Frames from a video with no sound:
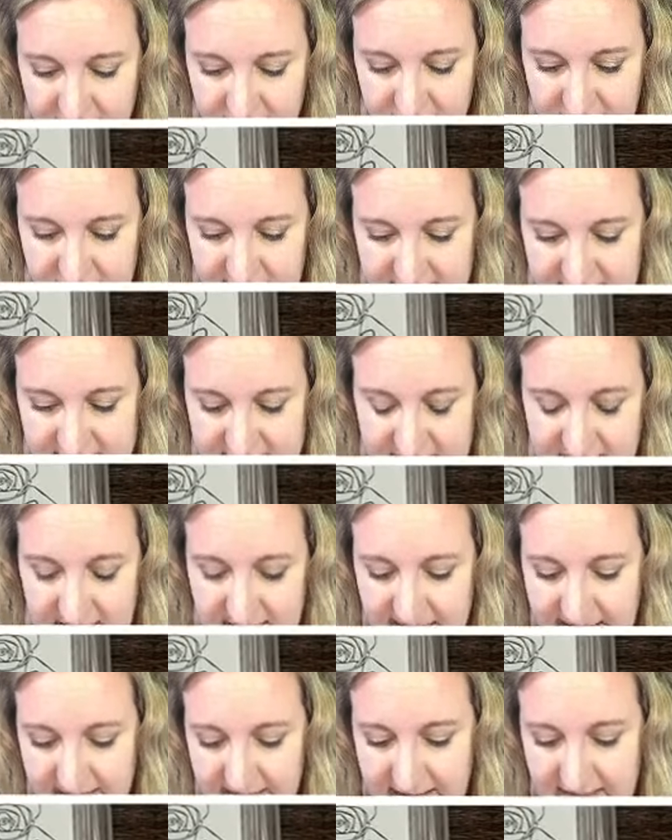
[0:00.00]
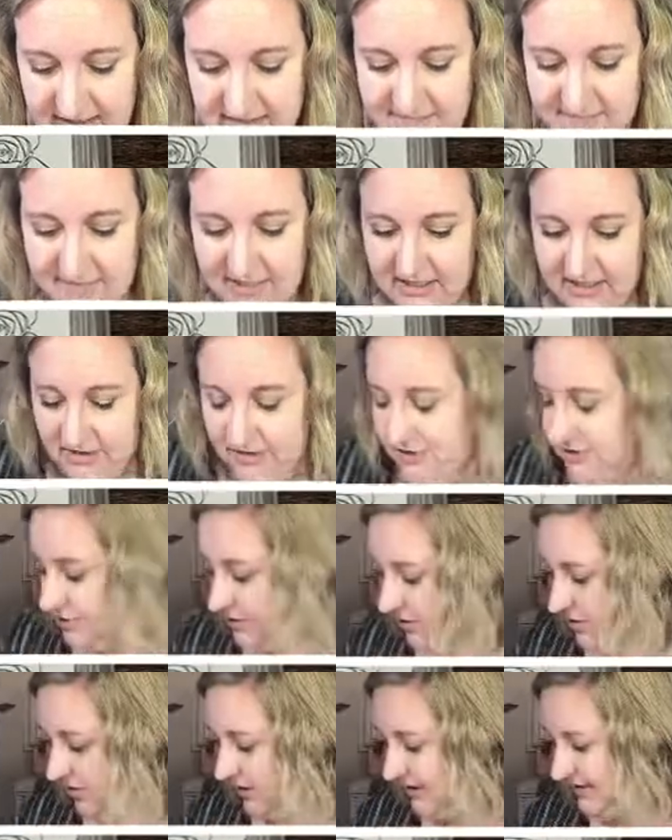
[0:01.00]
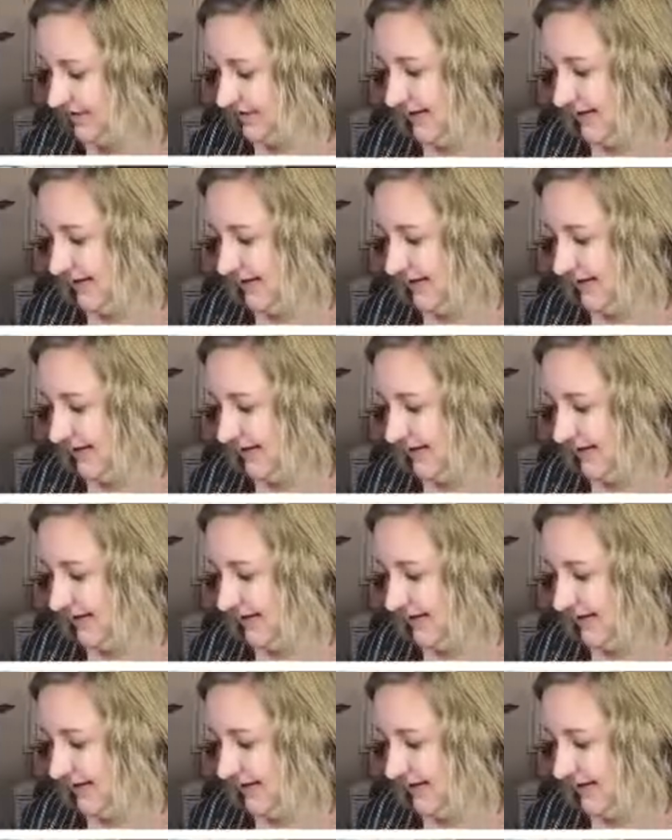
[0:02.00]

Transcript: of this die is making sure, it's